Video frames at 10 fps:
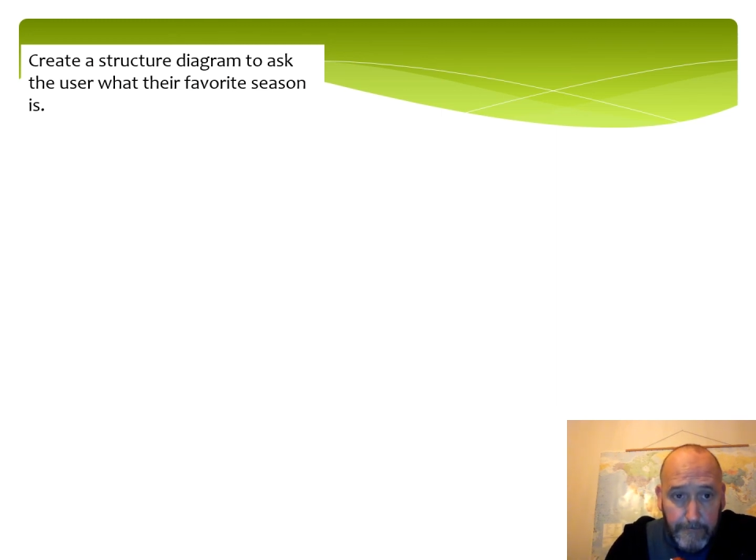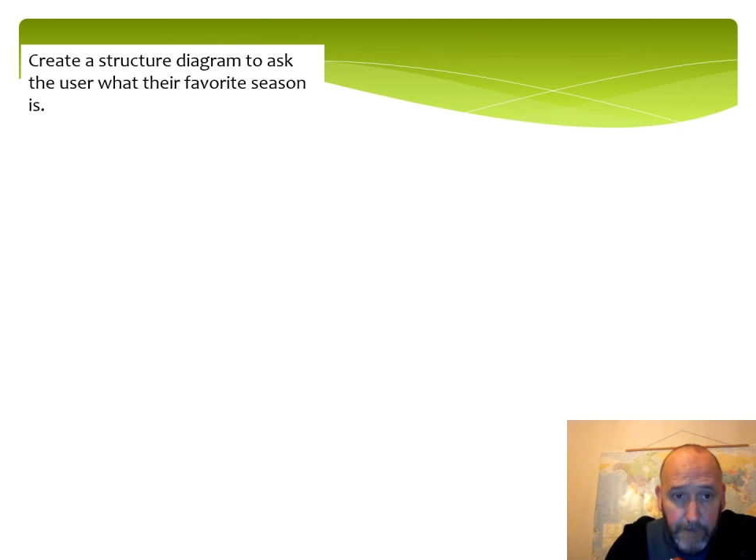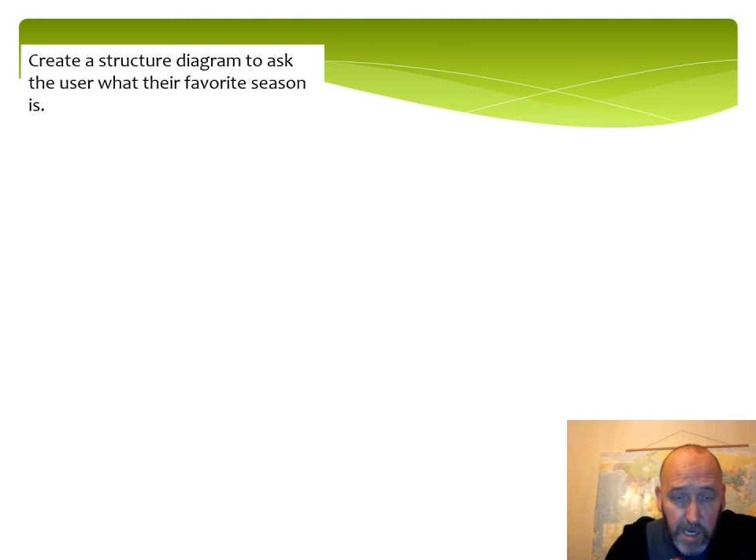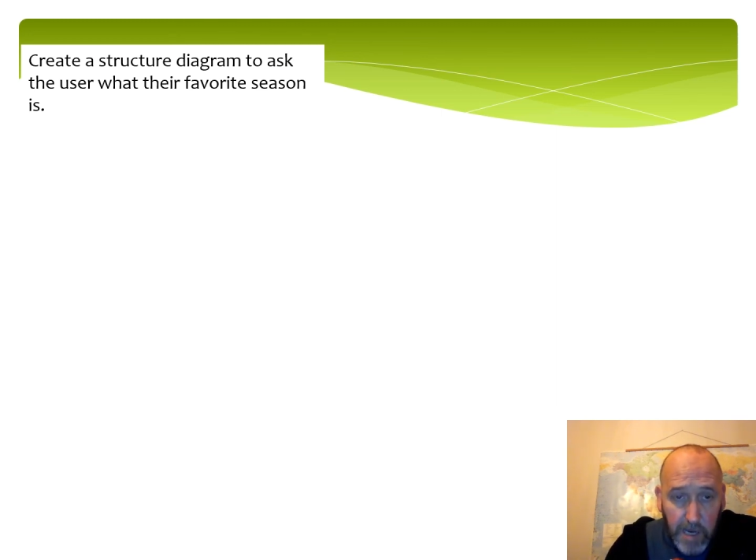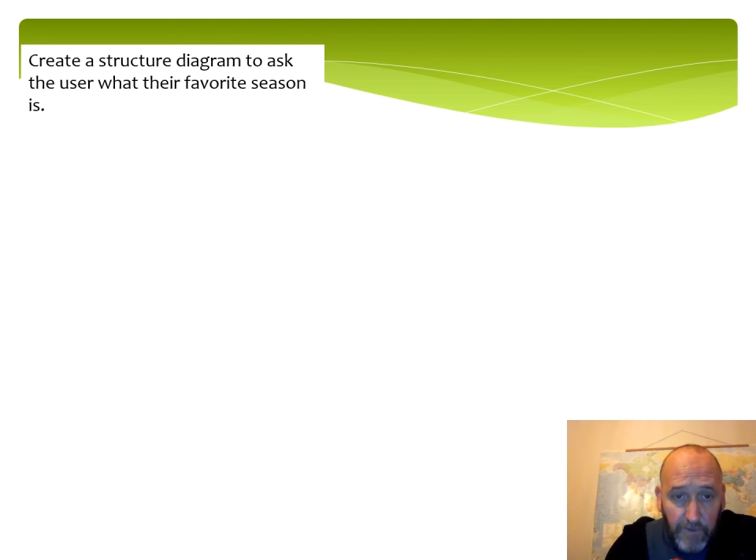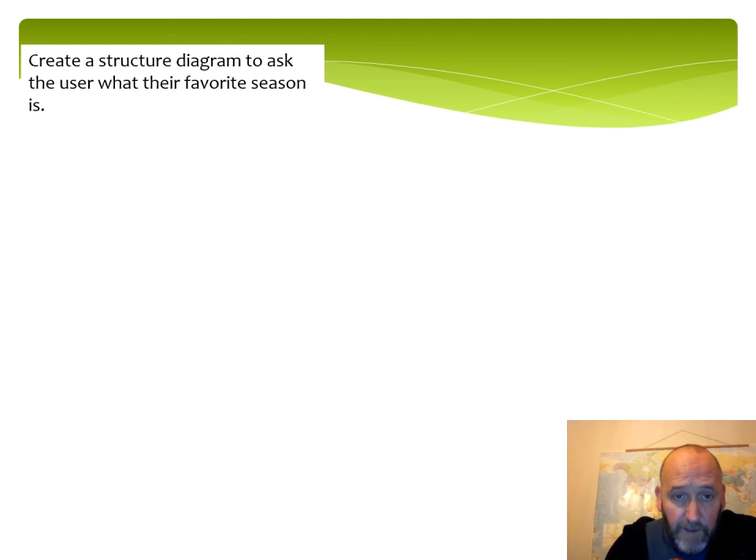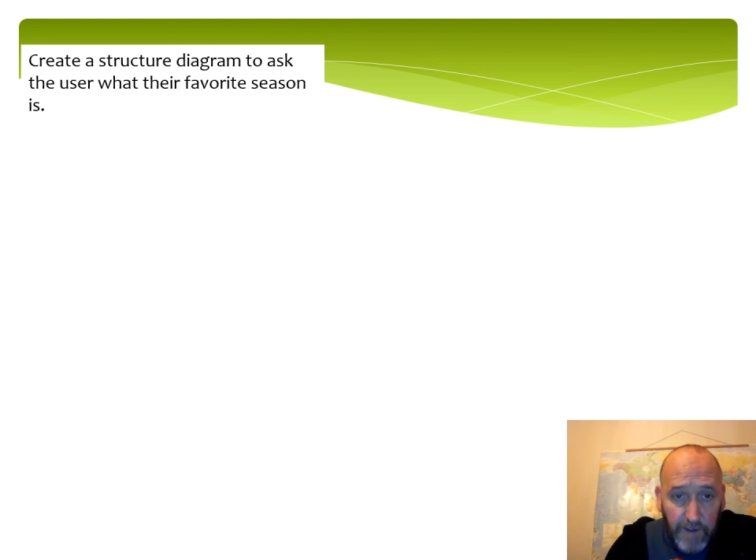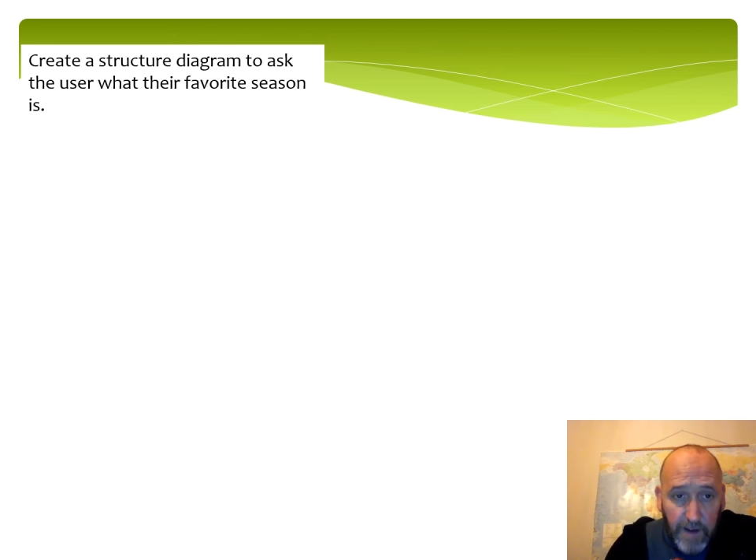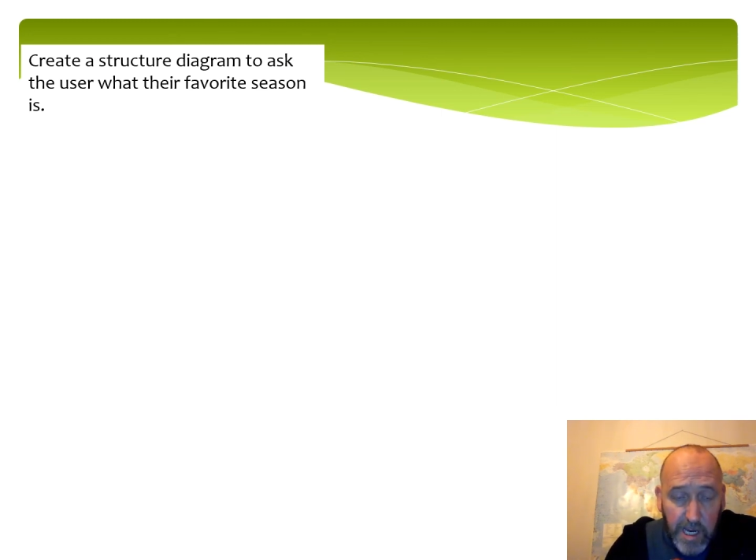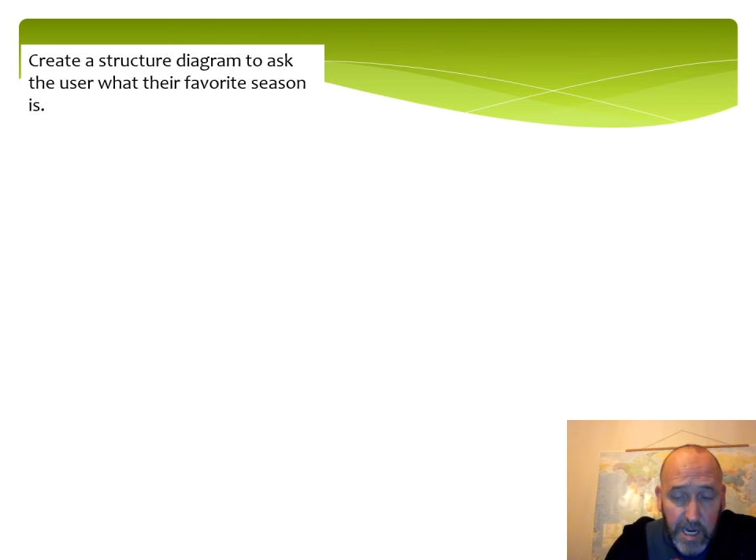What's their
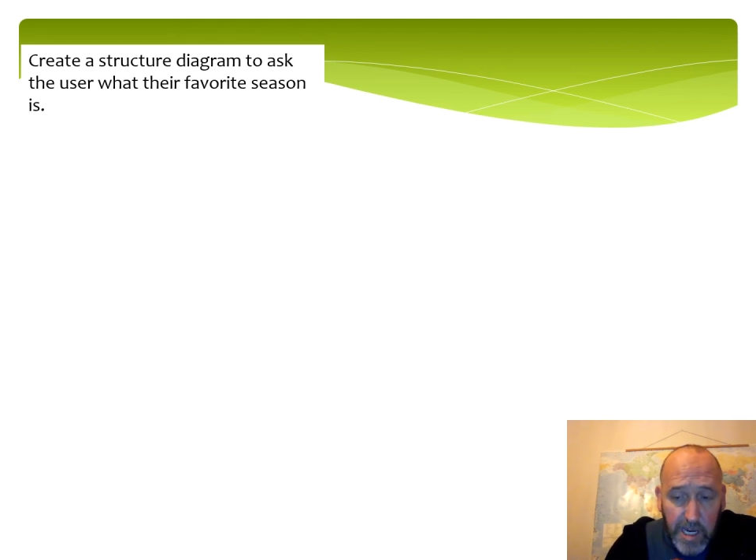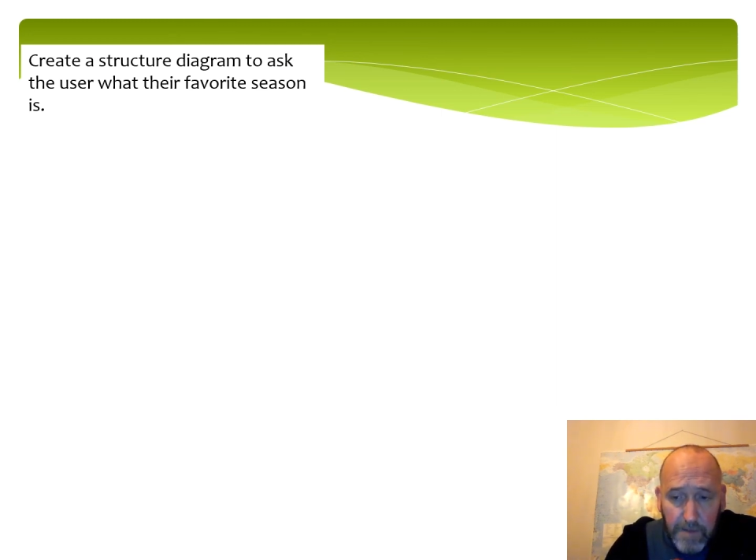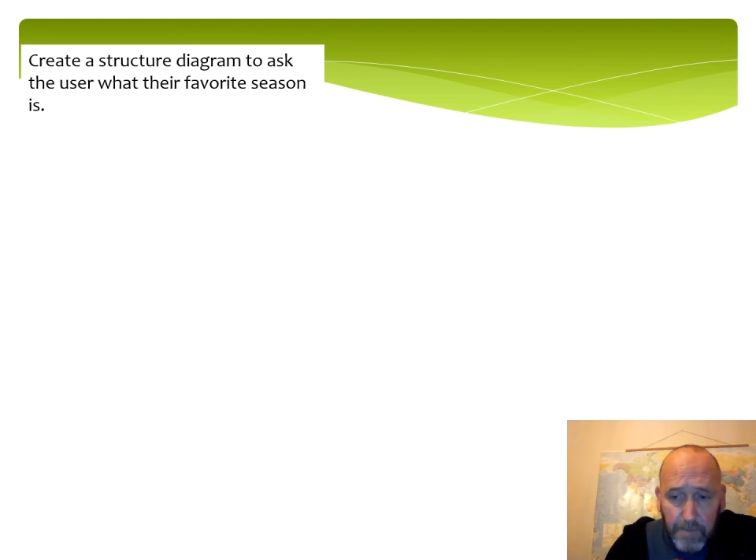favourite season?